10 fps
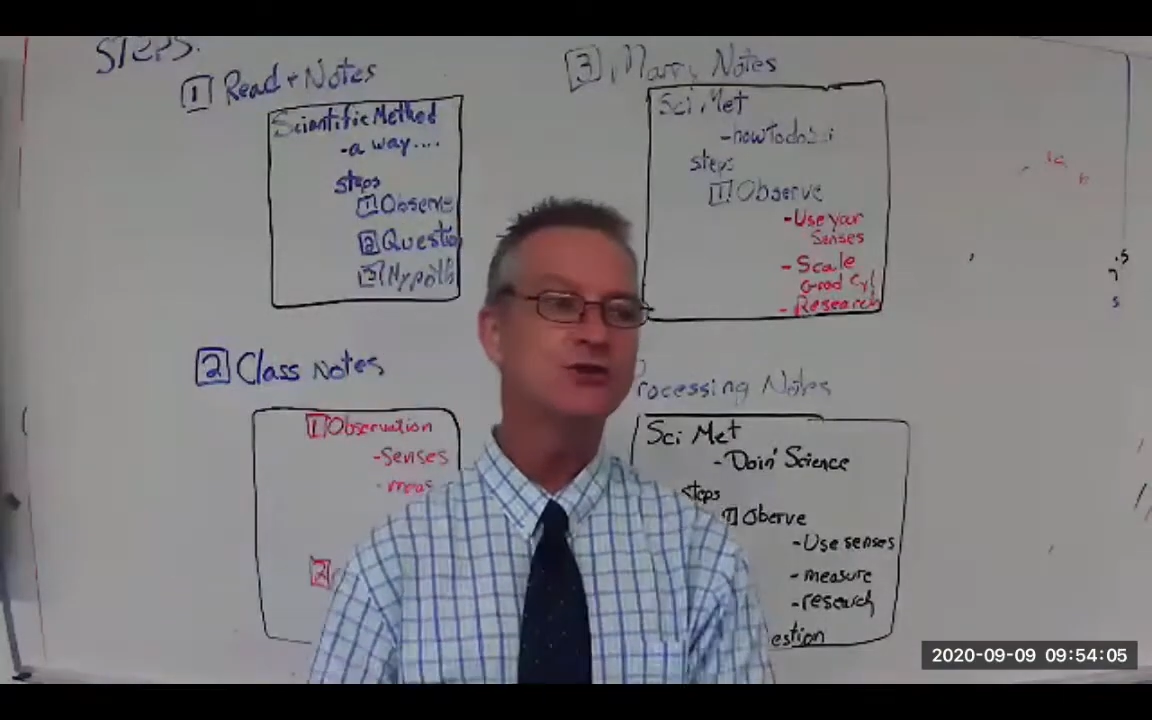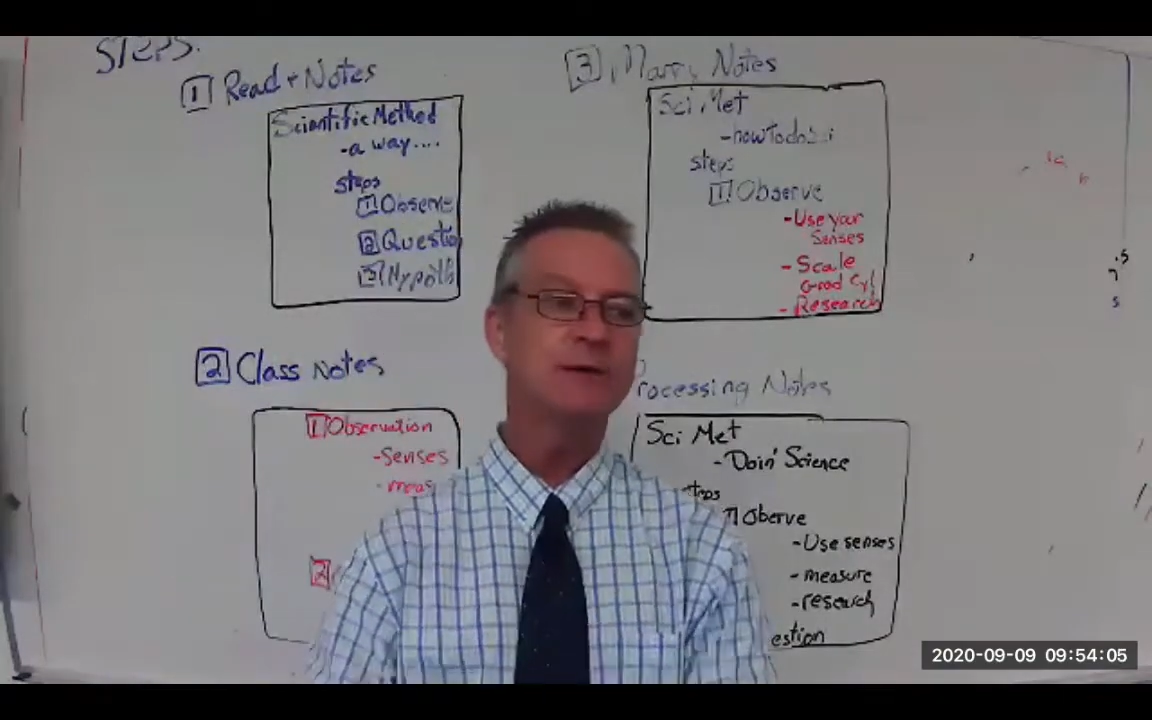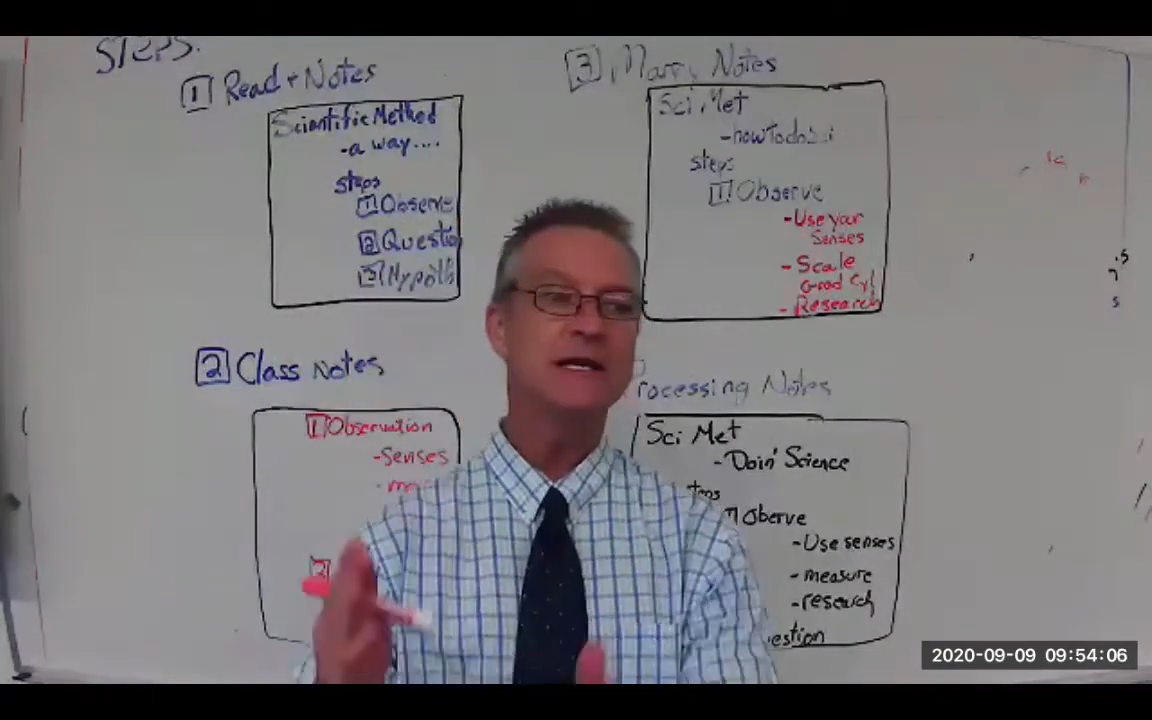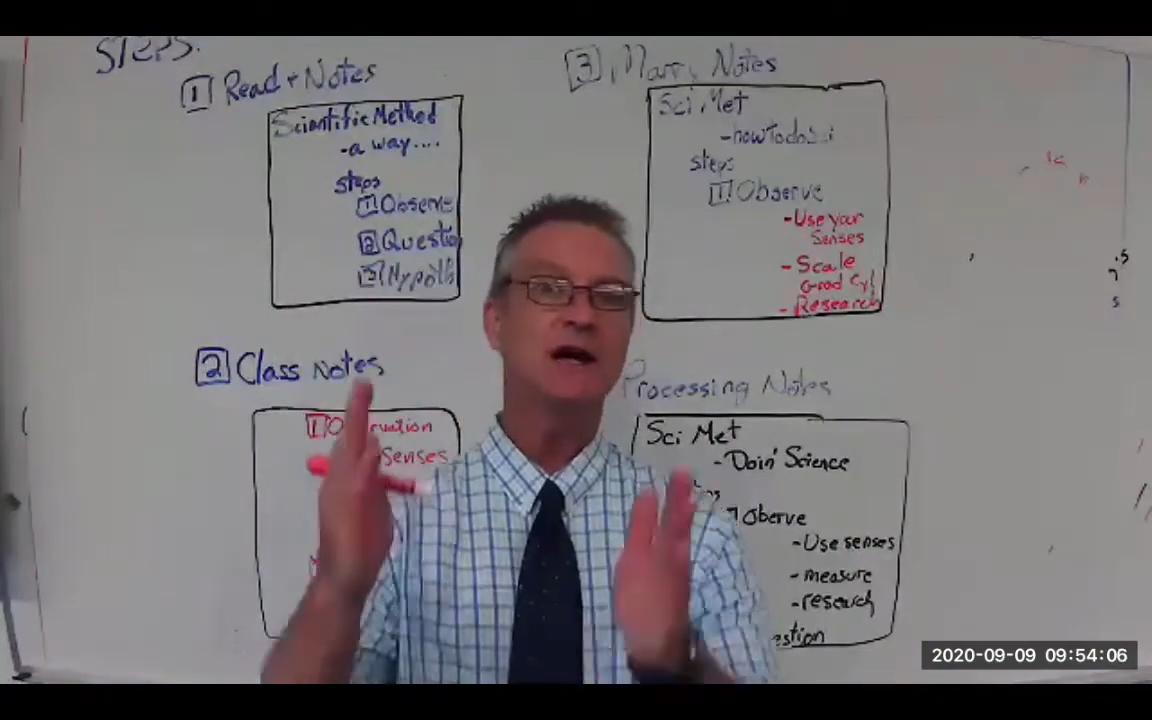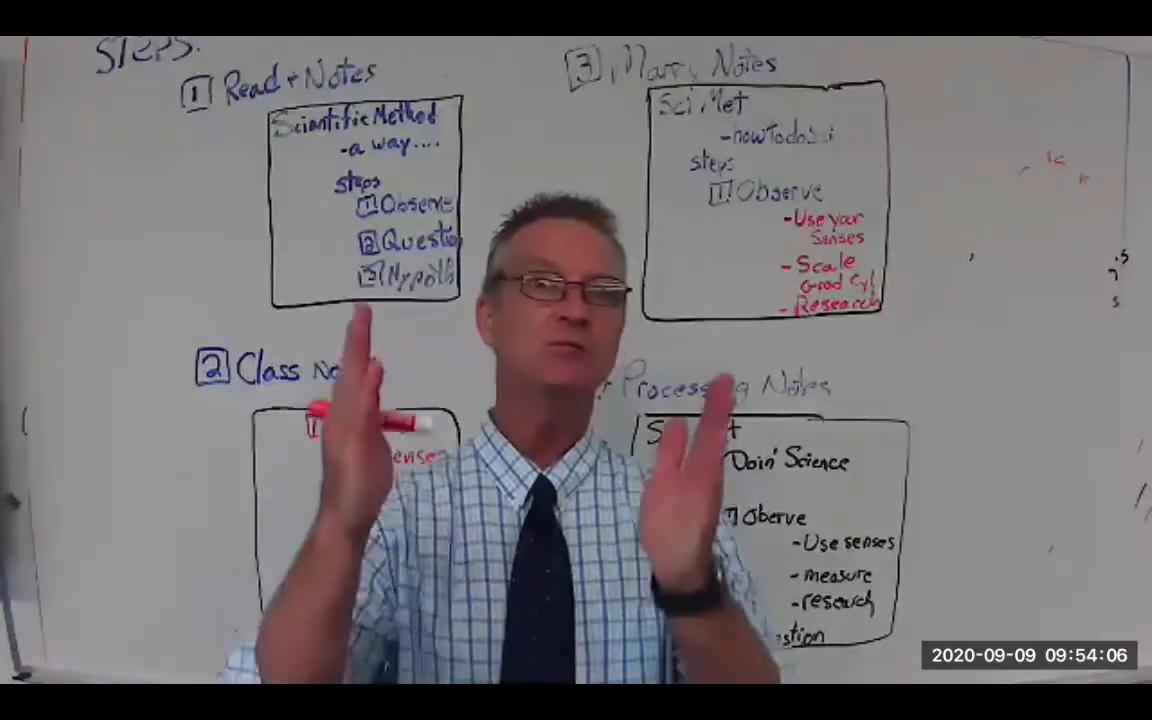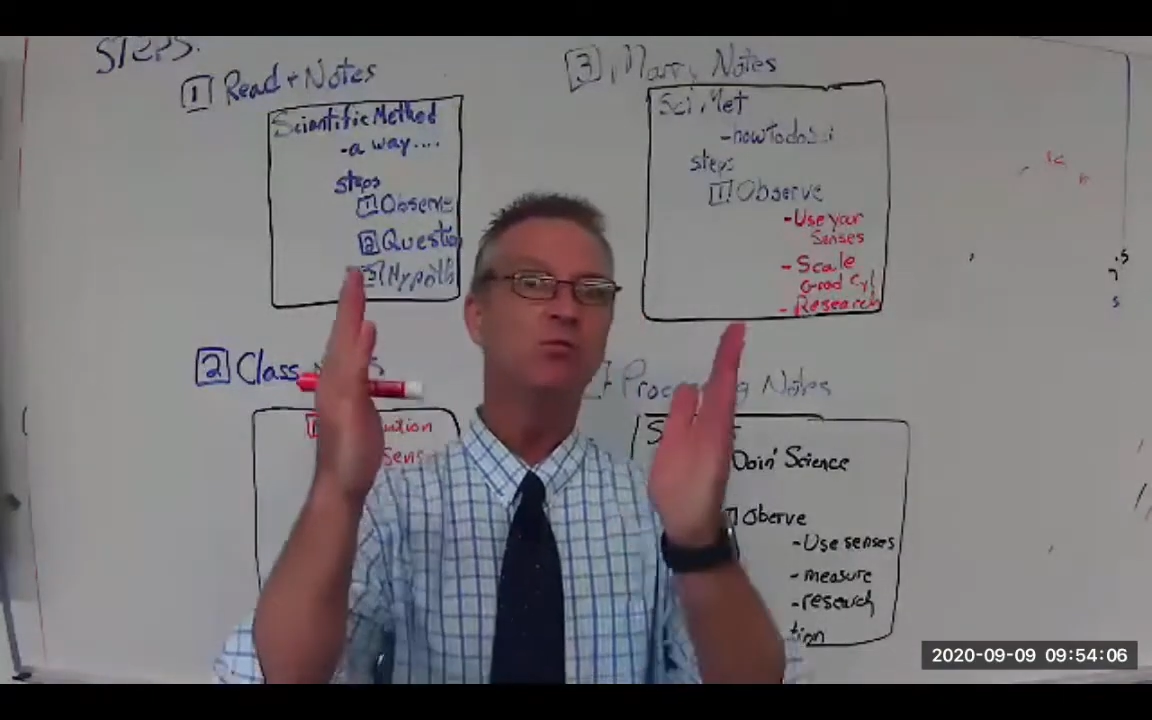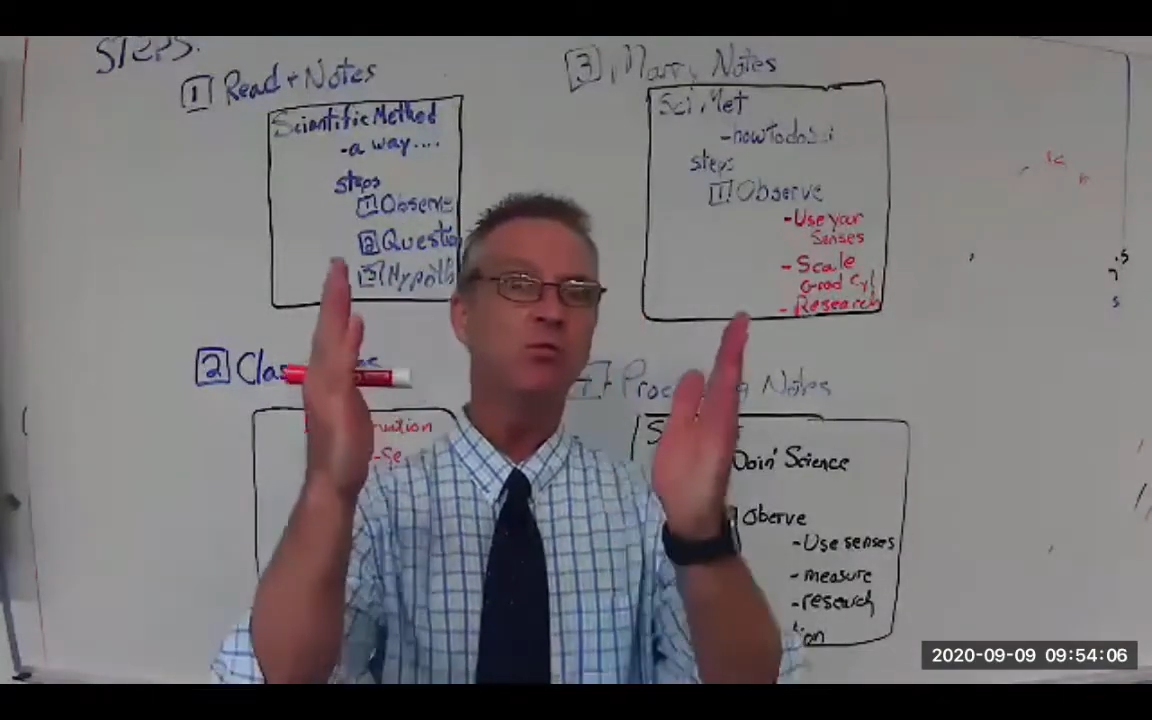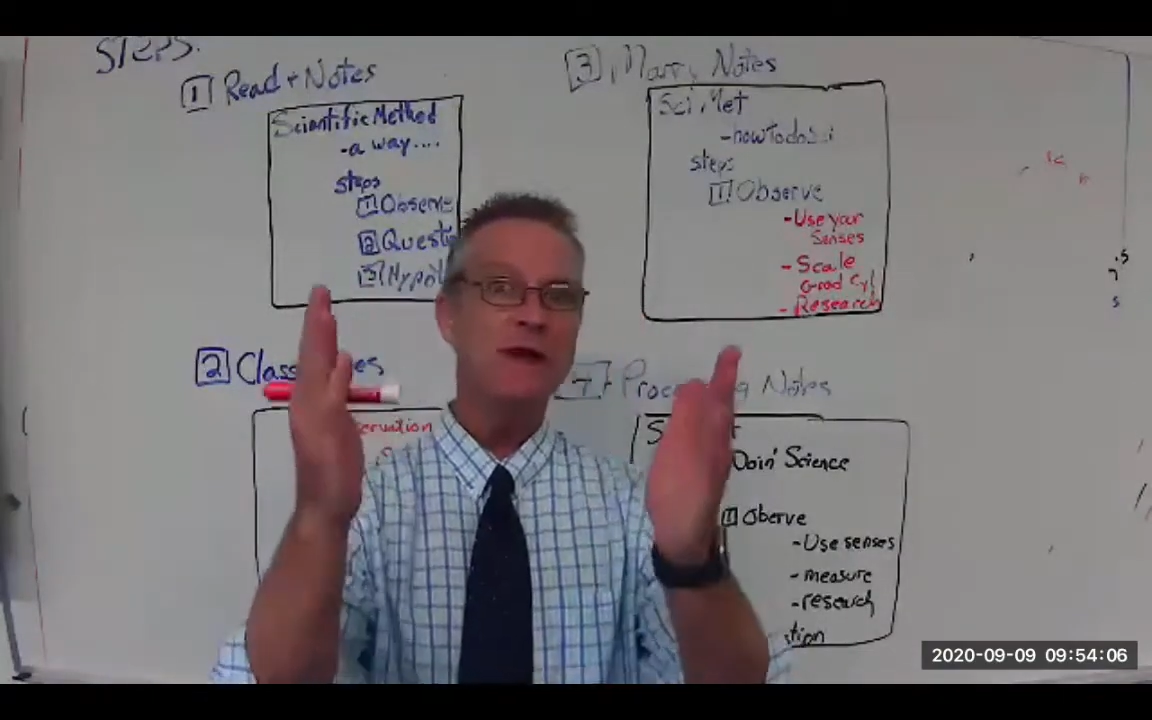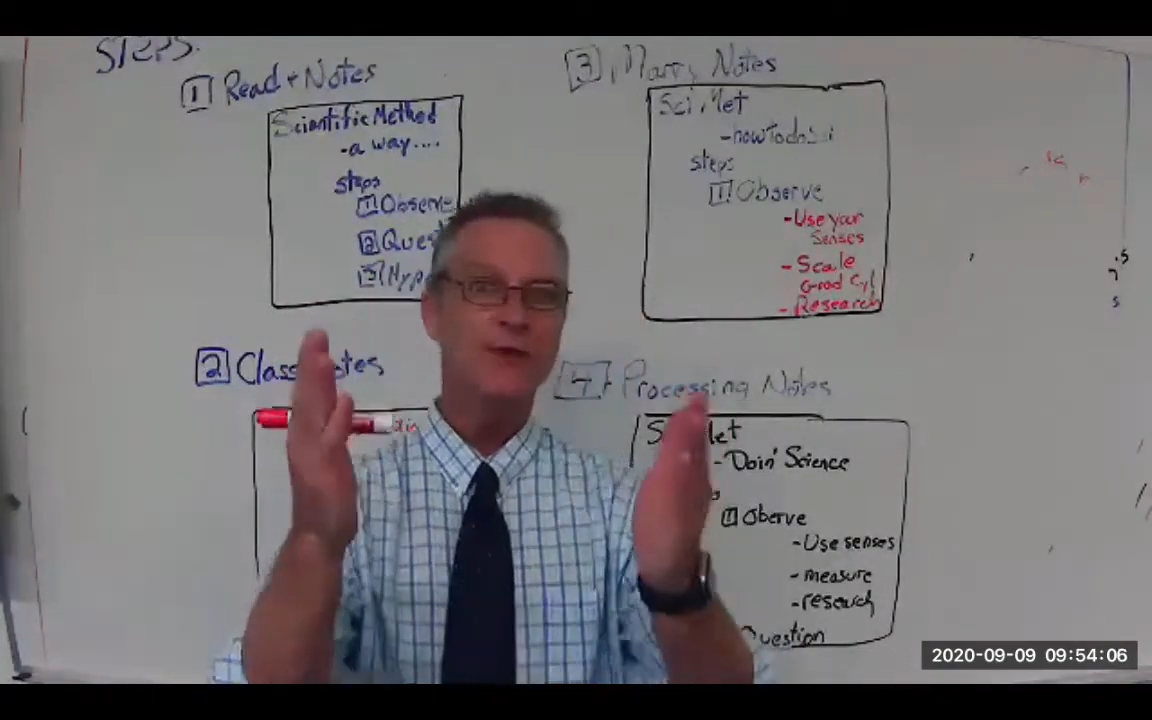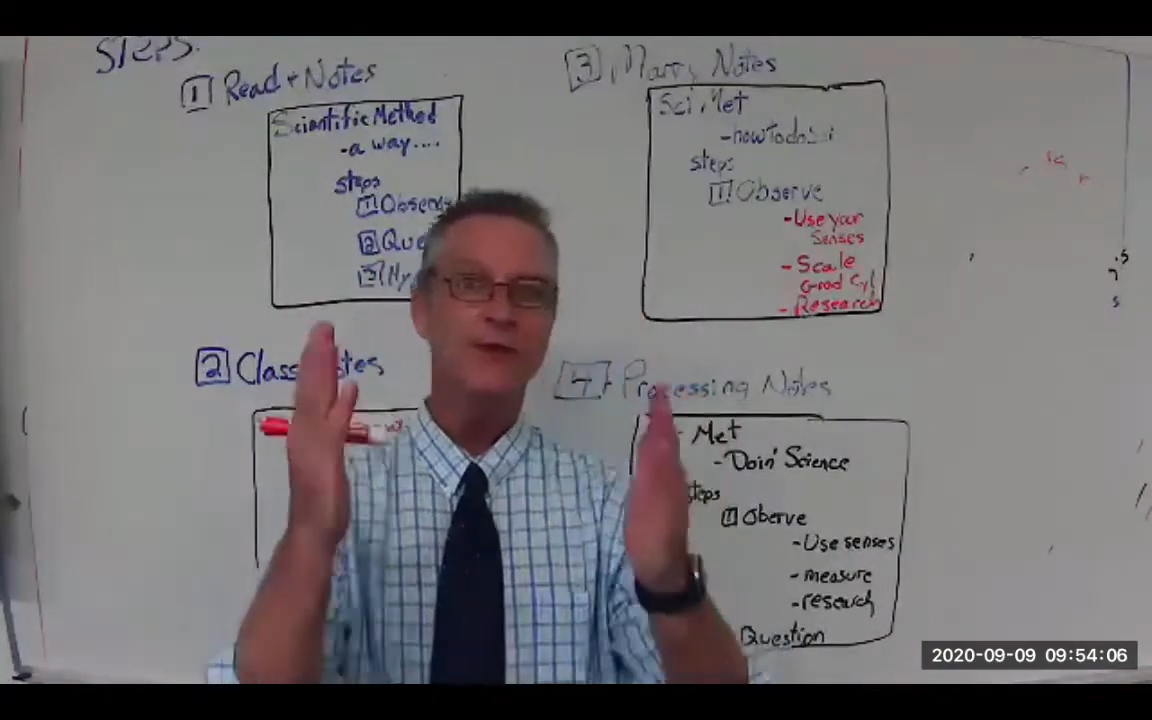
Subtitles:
be done with